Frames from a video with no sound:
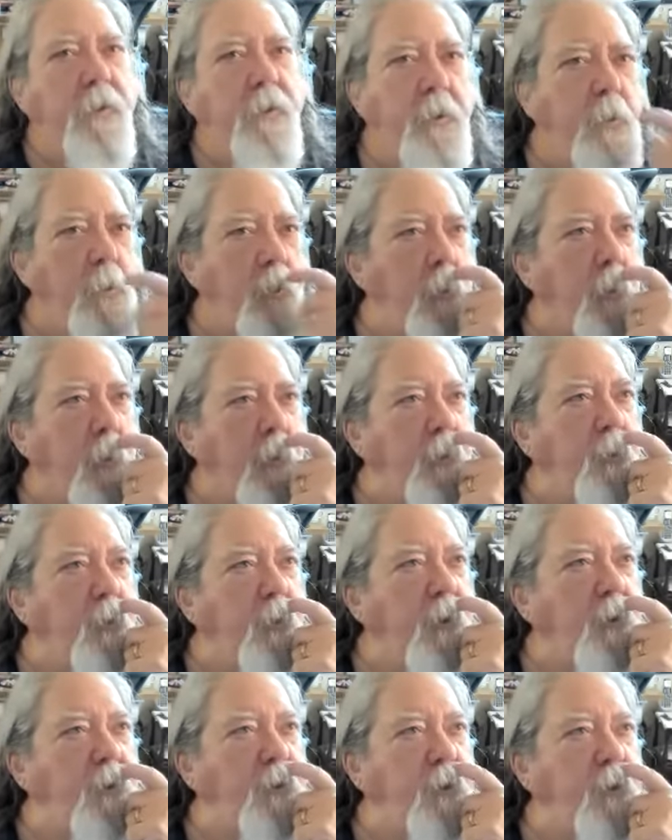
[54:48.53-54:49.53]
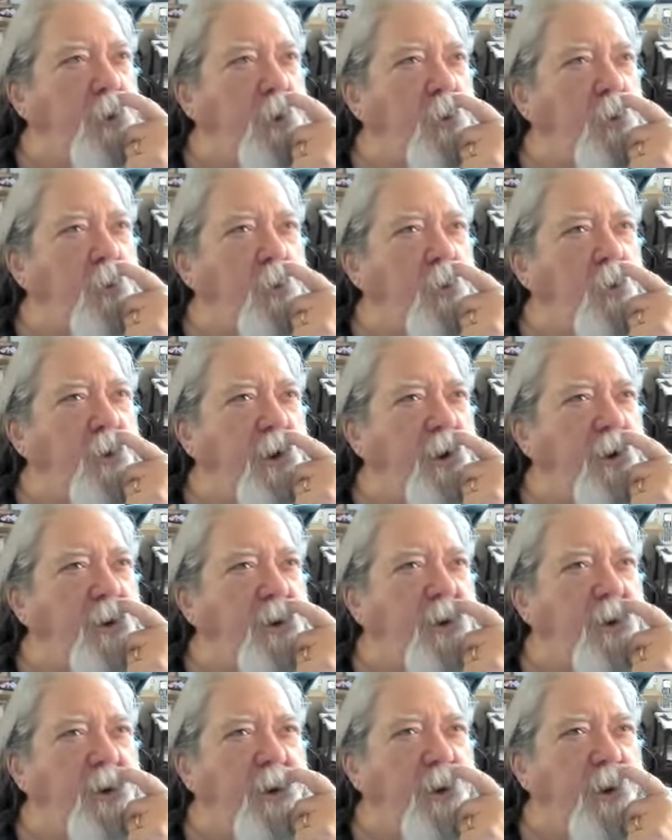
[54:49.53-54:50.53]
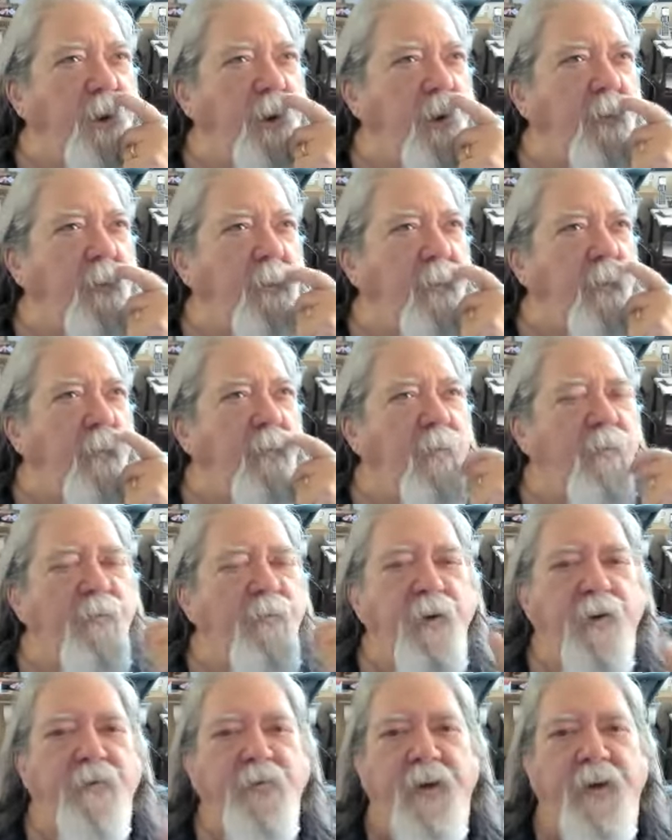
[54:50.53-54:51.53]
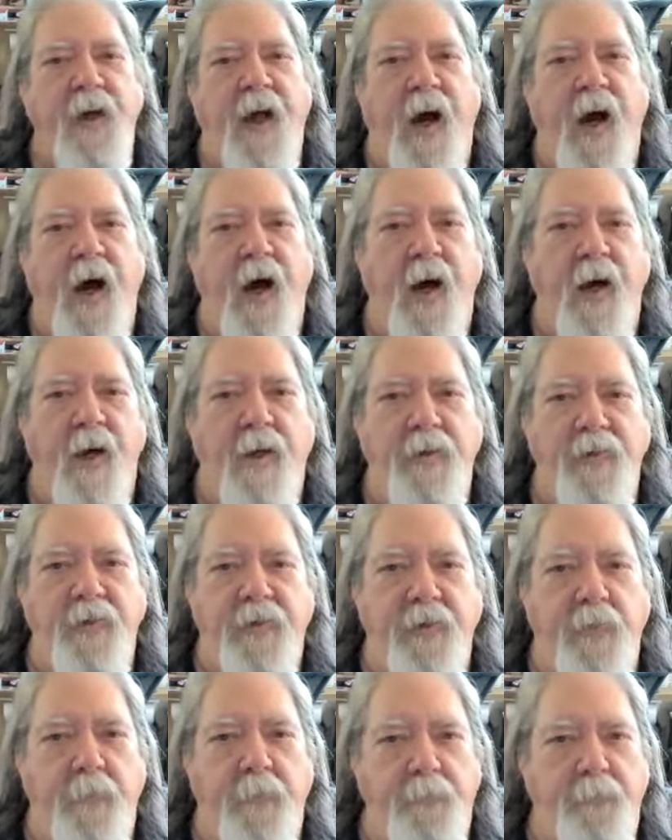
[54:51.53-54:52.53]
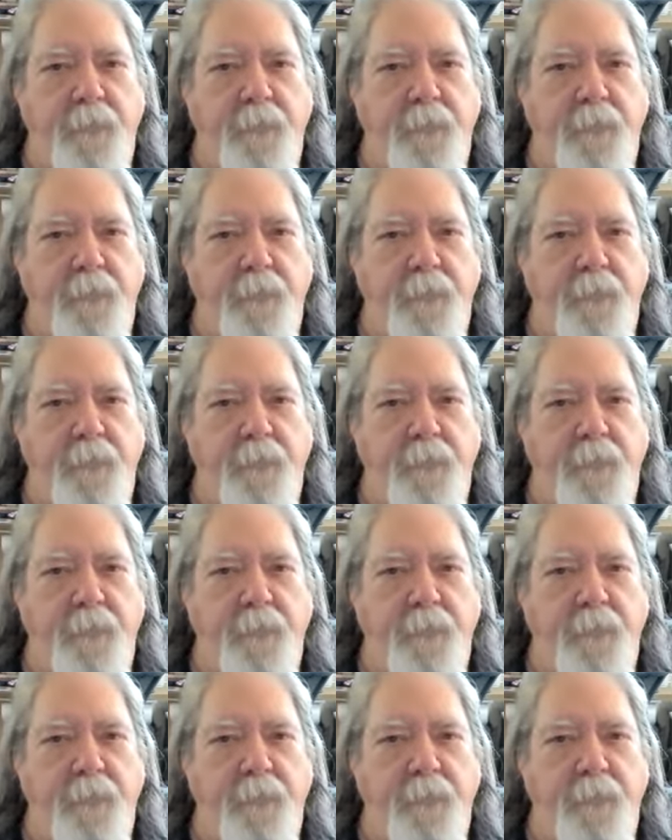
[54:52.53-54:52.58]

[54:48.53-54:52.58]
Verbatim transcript: to a creature with uh, fifty eyes?